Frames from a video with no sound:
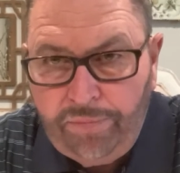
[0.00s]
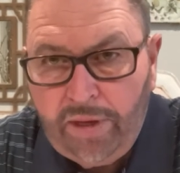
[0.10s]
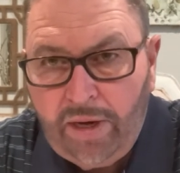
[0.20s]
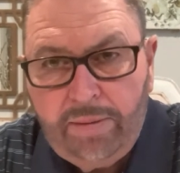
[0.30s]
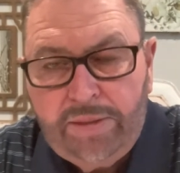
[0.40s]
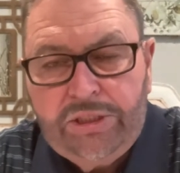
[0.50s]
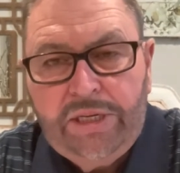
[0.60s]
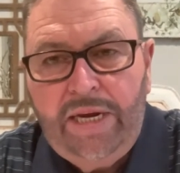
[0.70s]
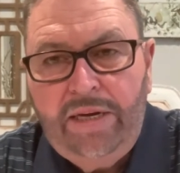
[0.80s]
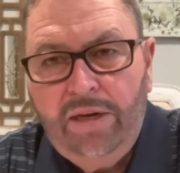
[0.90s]
And I'm not
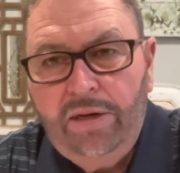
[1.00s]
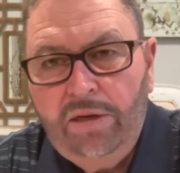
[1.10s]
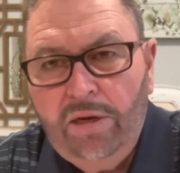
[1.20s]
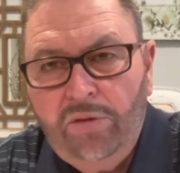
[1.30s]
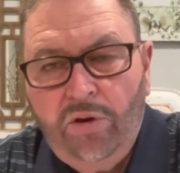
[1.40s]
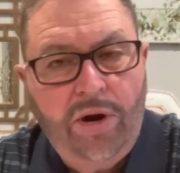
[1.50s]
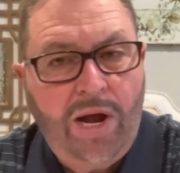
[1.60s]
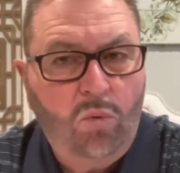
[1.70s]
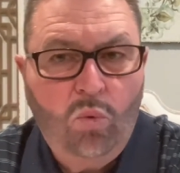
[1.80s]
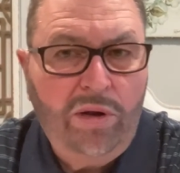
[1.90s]
saying that they're
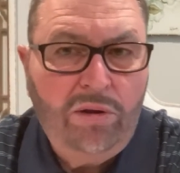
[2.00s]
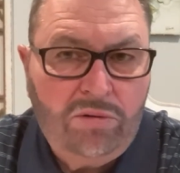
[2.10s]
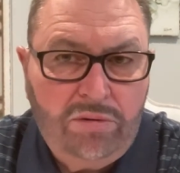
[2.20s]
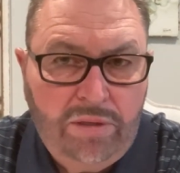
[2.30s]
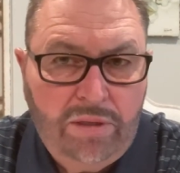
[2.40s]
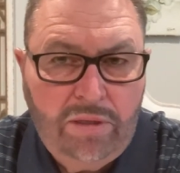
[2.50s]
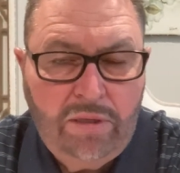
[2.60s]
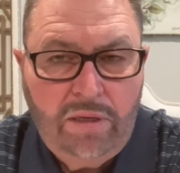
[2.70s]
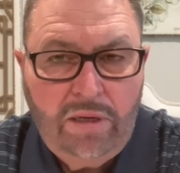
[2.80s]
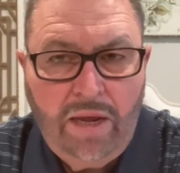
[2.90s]
not real,
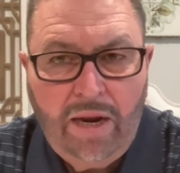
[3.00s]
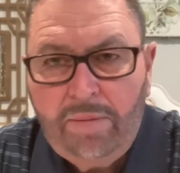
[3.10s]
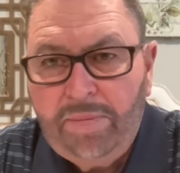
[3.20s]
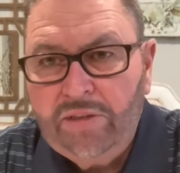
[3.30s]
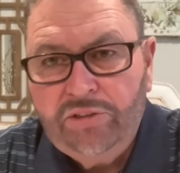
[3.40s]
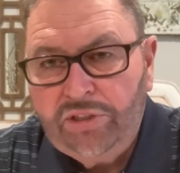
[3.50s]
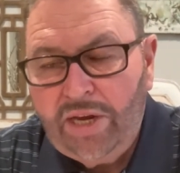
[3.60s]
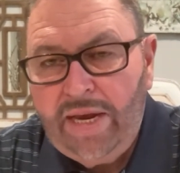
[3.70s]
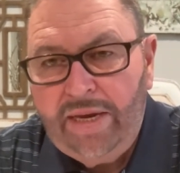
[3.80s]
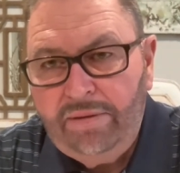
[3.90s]
and I'm not
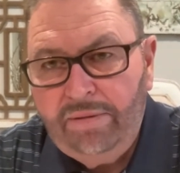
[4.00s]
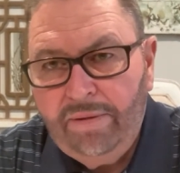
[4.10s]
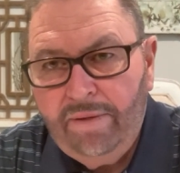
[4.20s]
saying